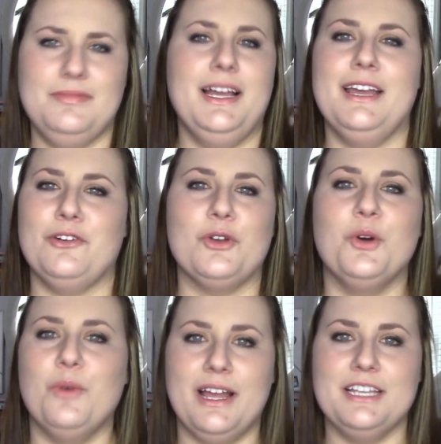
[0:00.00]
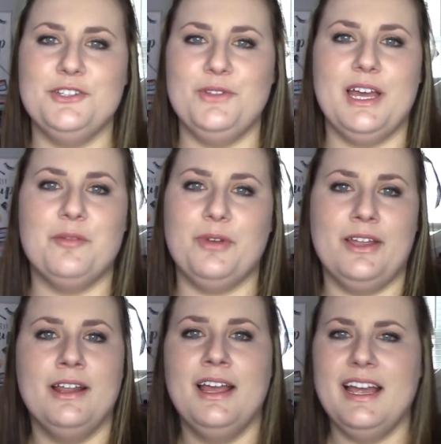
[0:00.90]
I don't know why I do that,
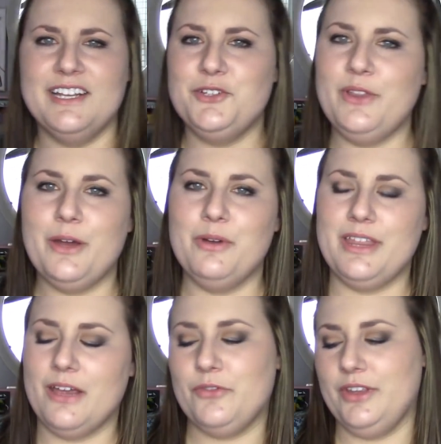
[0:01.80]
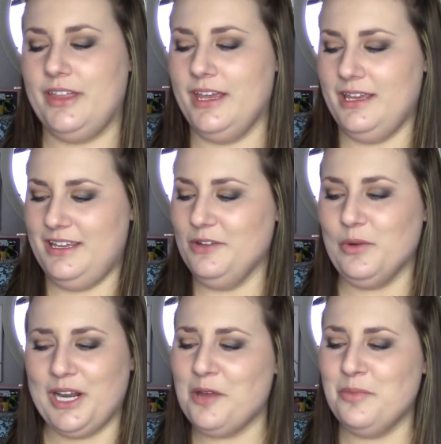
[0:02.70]
but I do that with everything
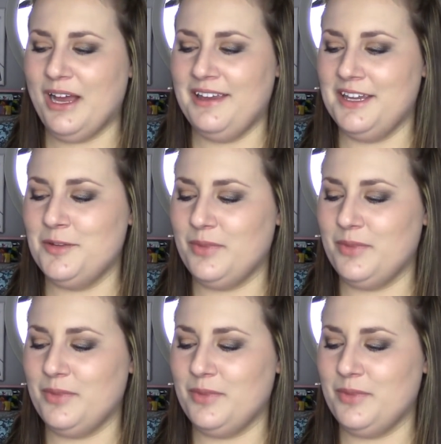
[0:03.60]
when I buy it.